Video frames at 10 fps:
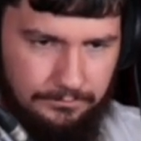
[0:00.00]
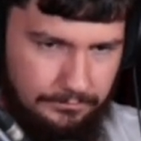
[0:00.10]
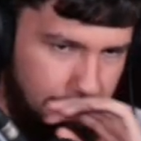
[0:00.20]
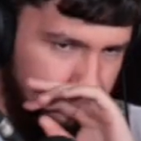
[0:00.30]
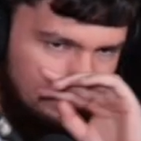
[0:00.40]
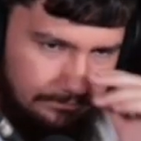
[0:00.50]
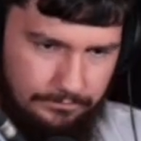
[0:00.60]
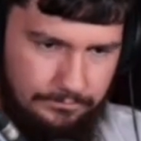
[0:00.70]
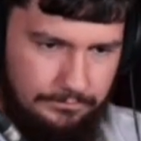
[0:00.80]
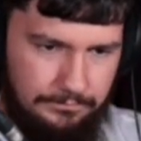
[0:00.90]

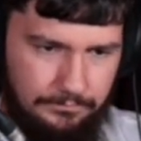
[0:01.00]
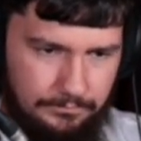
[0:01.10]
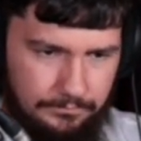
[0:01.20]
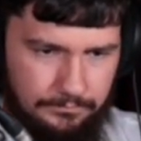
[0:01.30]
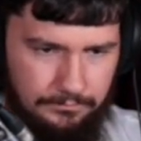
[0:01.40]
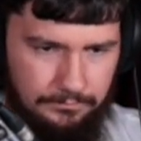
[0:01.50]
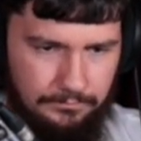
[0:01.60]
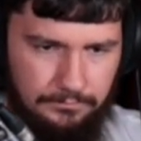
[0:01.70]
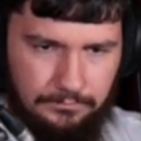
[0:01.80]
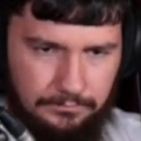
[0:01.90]

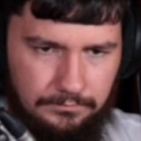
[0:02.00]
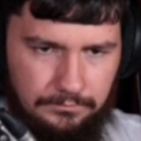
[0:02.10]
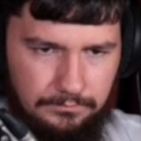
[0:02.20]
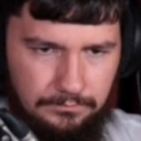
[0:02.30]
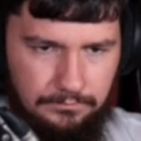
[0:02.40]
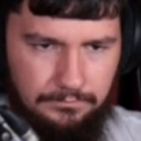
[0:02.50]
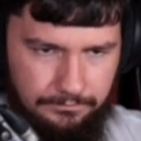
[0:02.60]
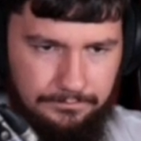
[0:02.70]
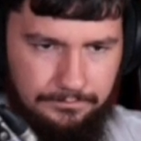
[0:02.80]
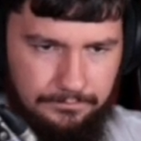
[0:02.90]

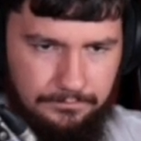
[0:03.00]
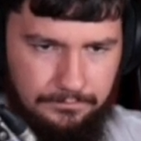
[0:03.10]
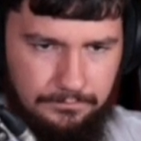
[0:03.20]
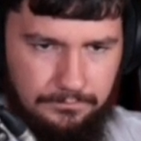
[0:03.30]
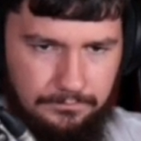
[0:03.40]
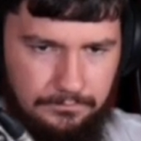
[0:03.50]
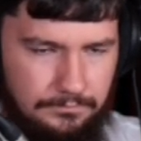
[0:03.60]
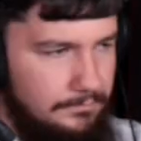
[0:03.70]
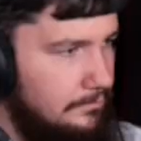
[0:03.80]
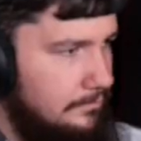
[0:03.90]

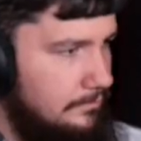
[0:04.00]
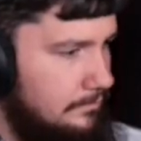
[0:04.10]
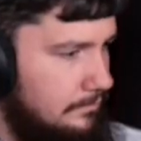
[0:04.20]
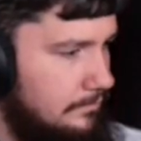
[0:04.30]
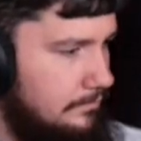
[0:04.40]
(not speaking)